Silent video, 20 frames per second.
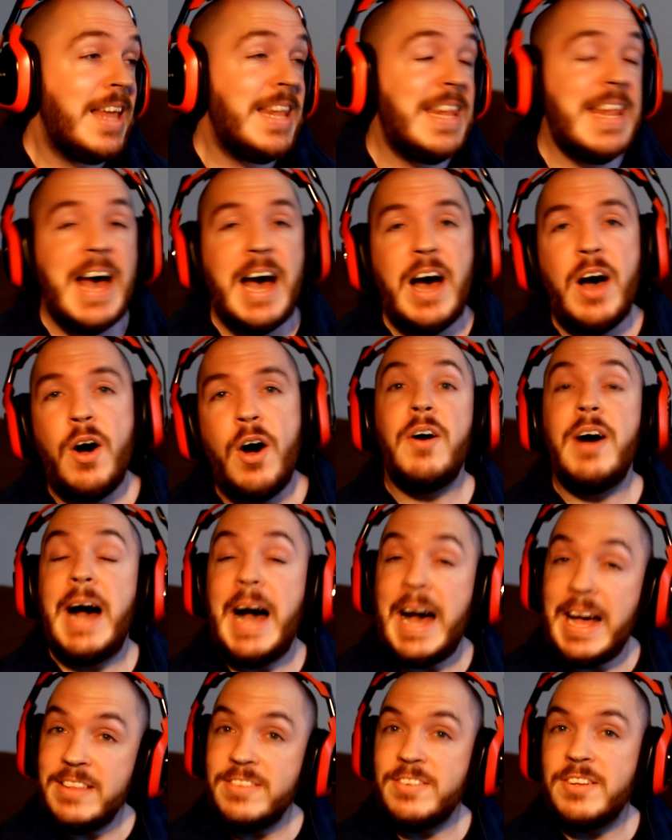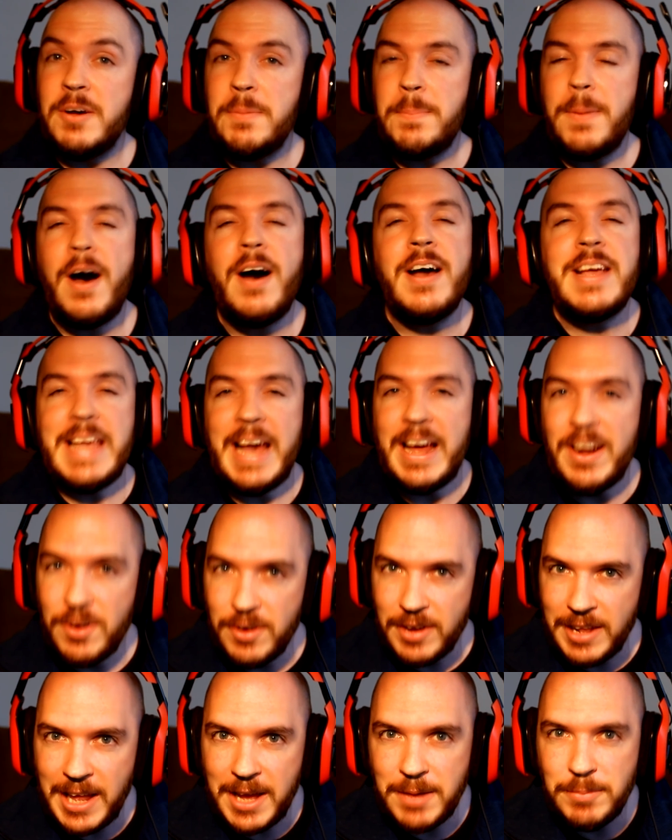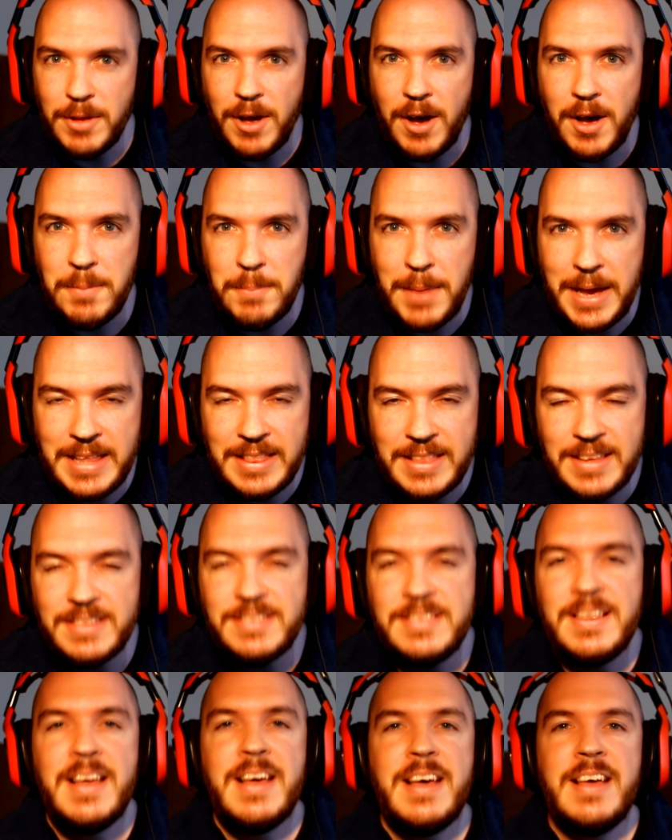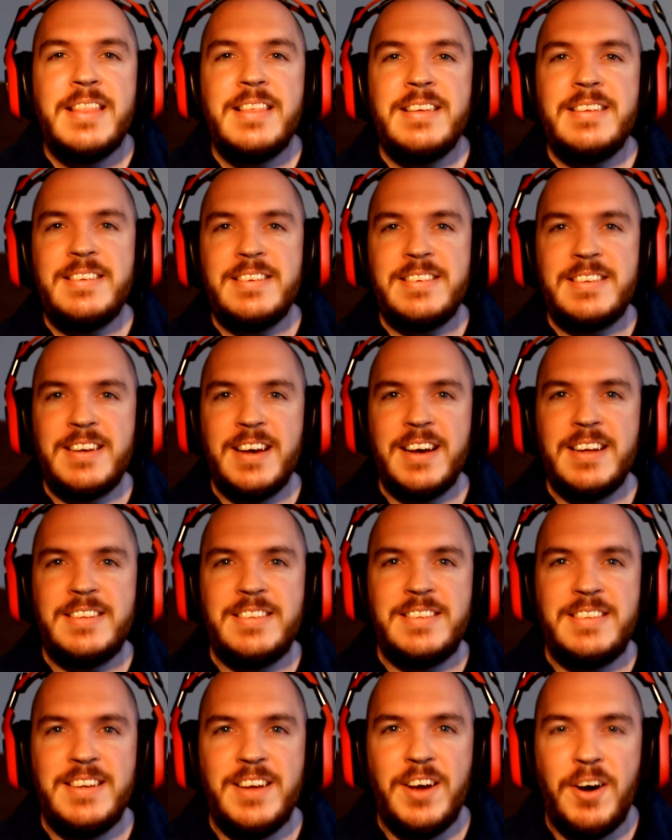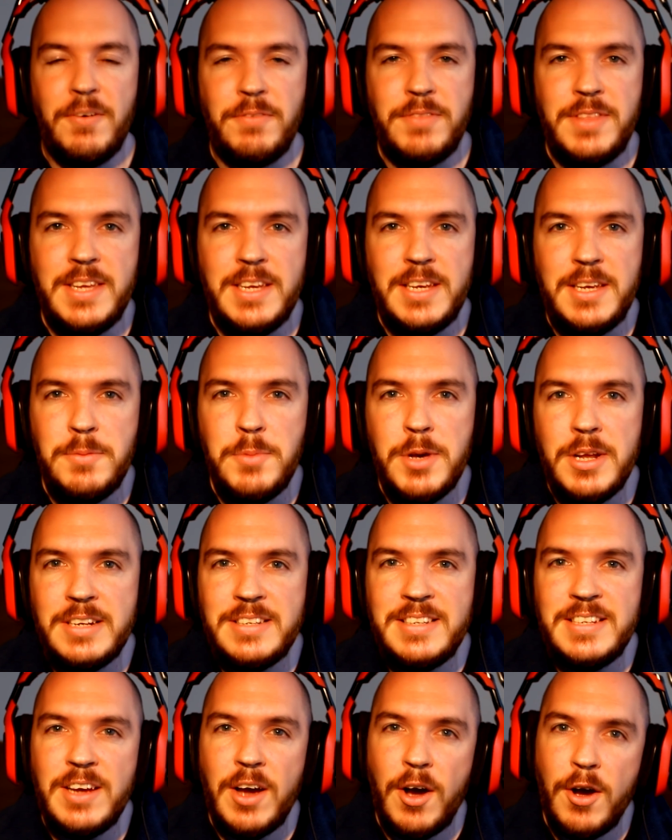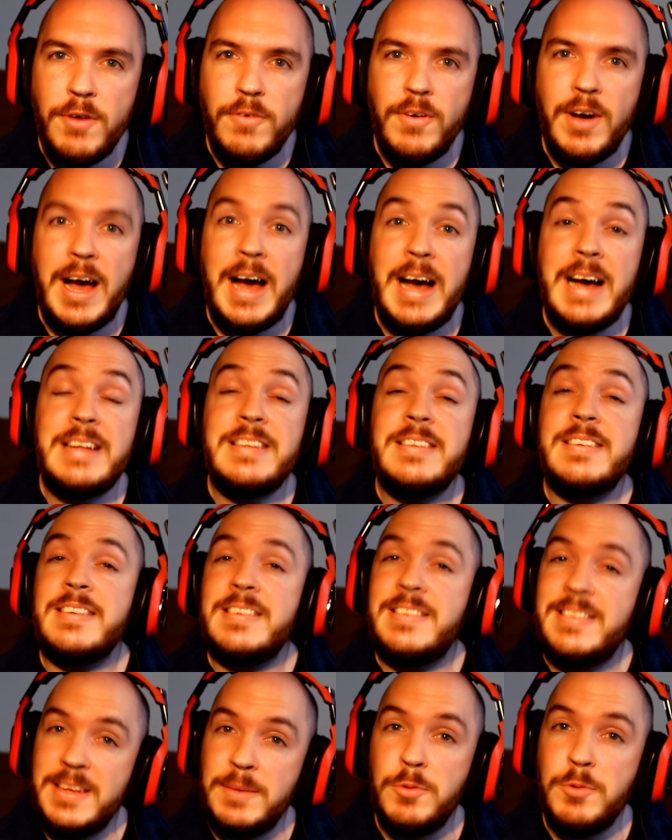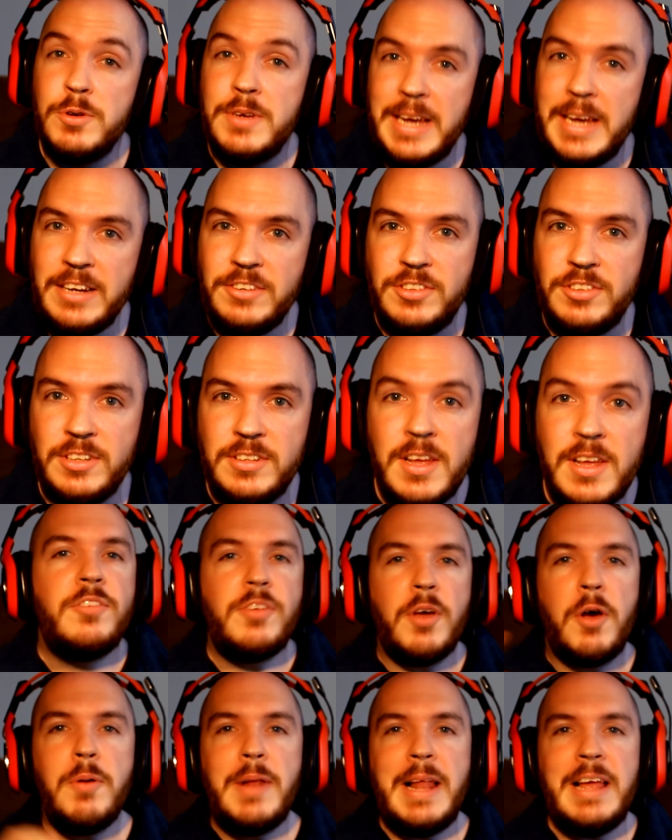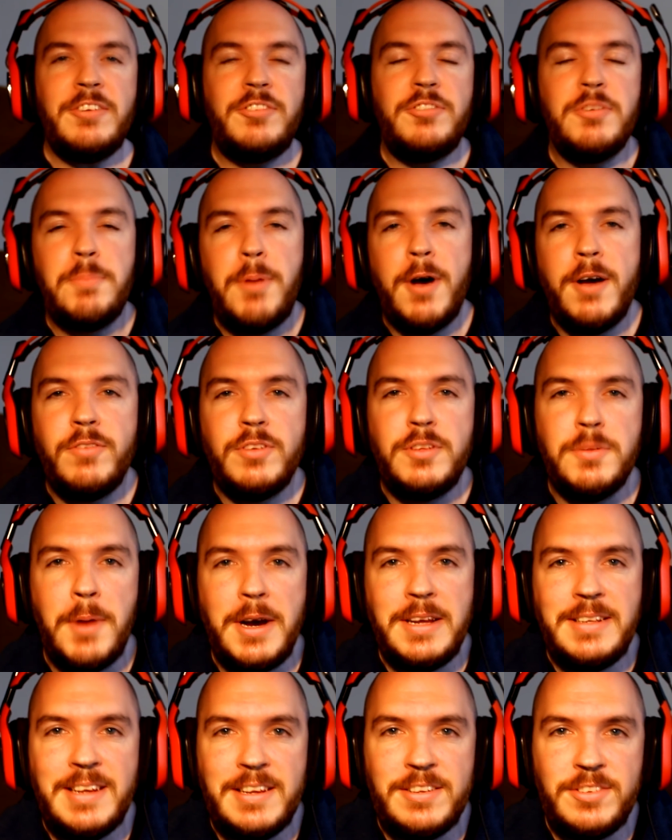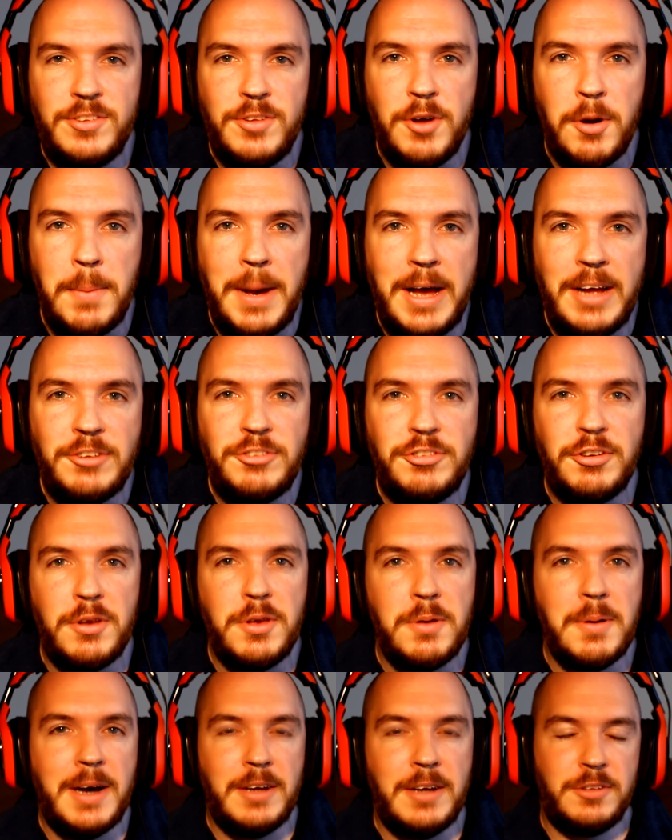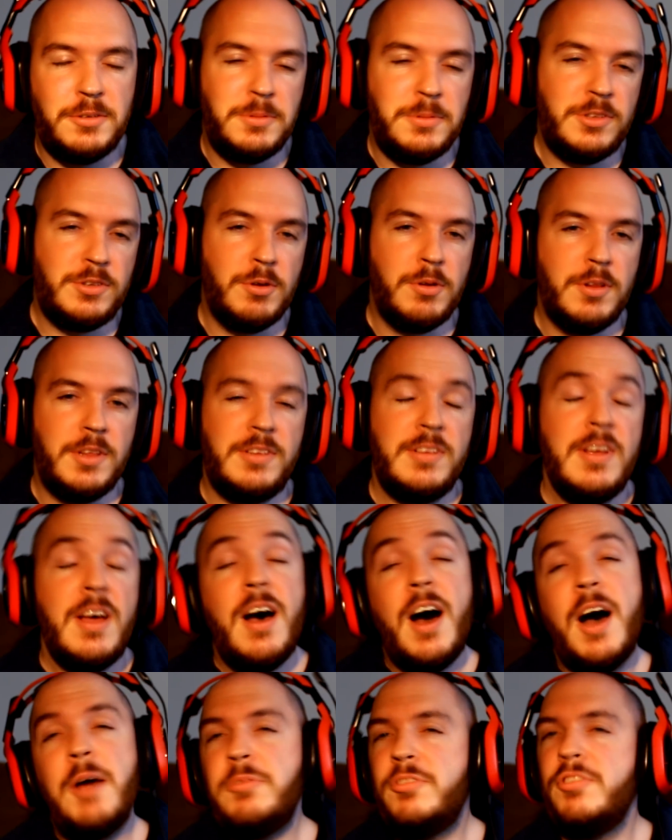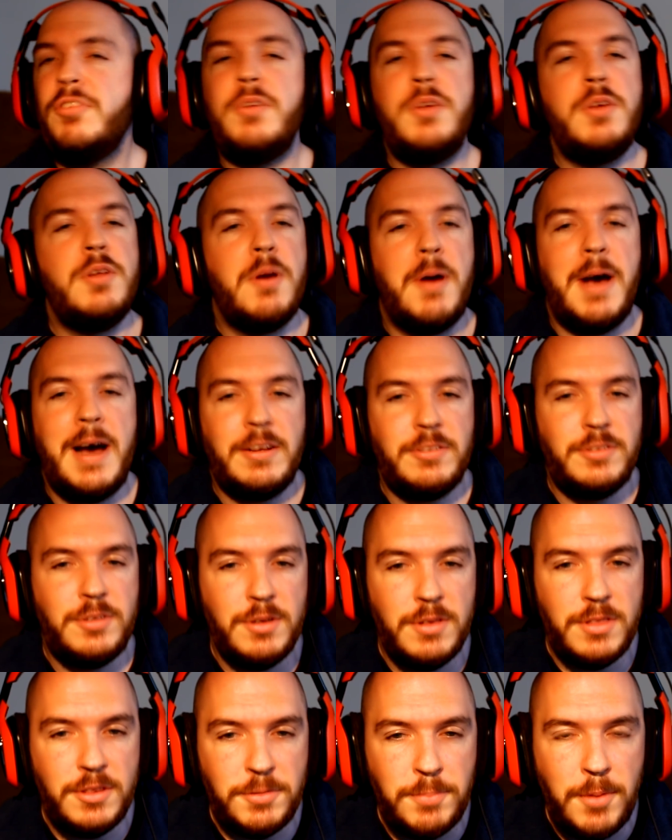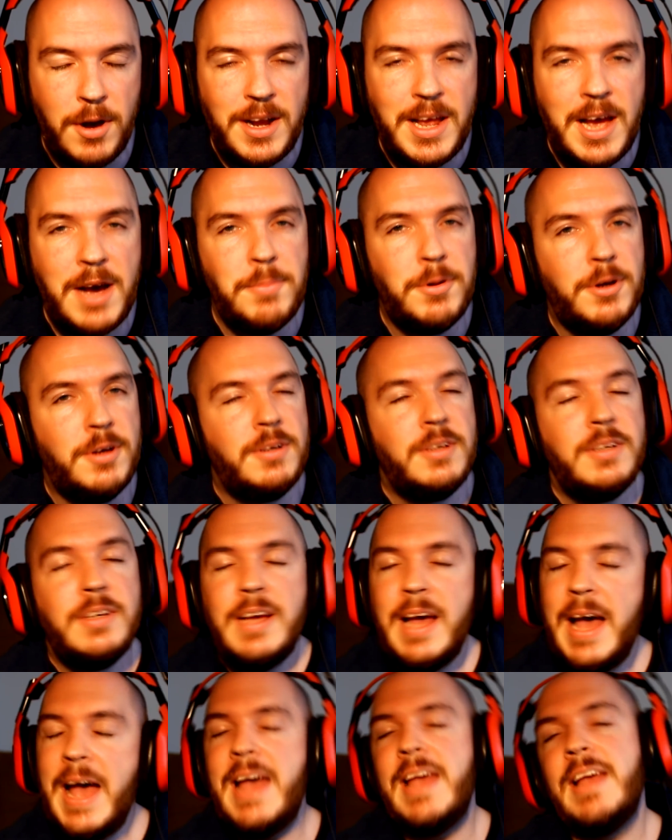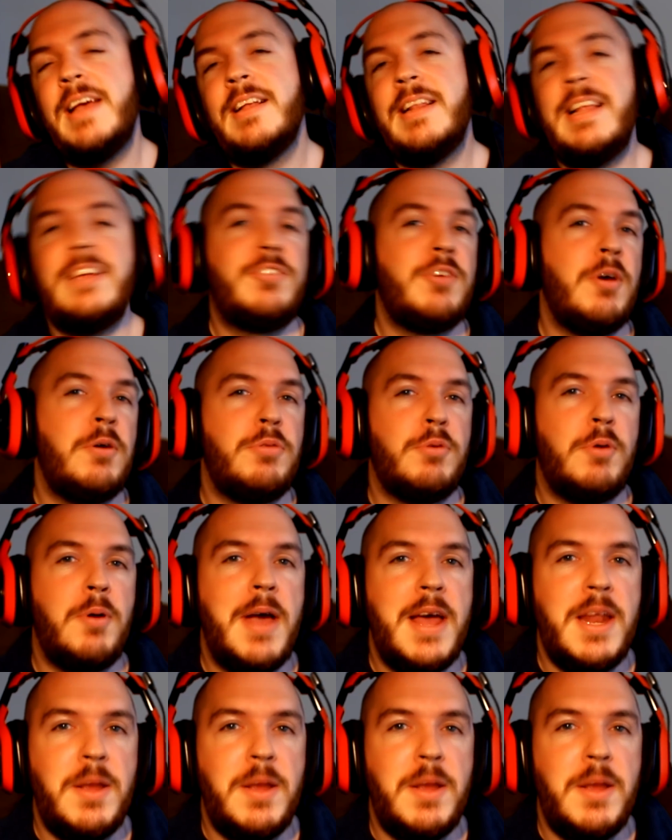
Now hands up, I cannot claim that I made this is courtesy of the community over at Cemu Caches. So let's jump over to my desktop and show you how to install this. I'm sure you know how to do this by now, but hey, let's go through it